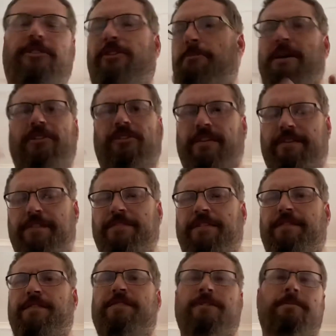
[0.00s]
so basically they're
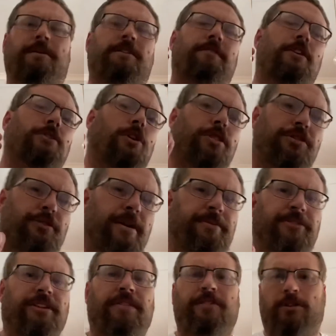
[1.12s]
50-50, but you've only got
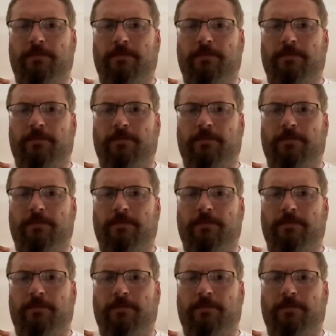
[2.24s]
3% that'll